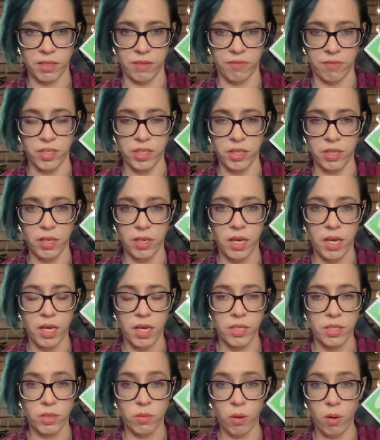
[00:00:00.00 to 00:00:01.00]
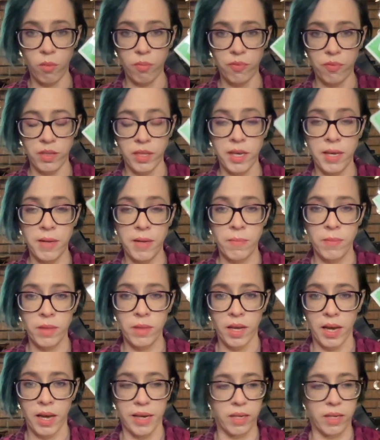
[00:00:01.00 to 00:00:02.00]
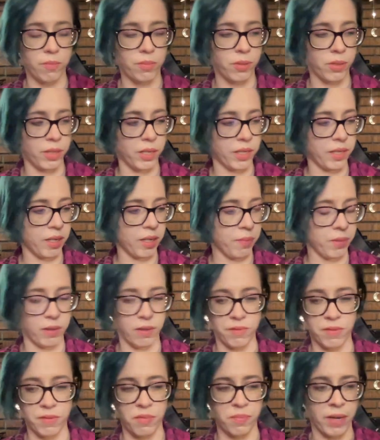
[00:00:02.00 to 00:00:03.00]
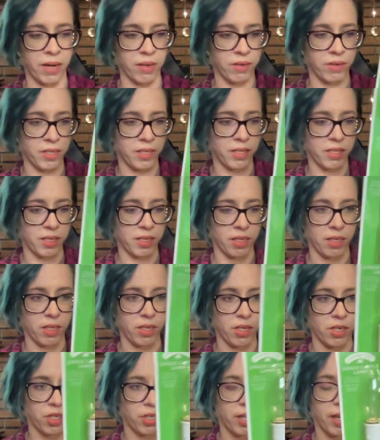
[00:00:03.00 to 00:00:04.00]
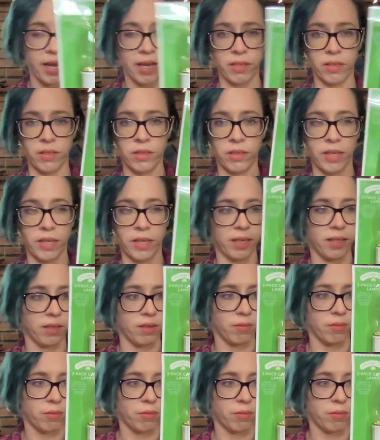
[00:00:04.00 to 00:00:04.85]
efficient. So hopefully I can put a couple of these batteries in each candle and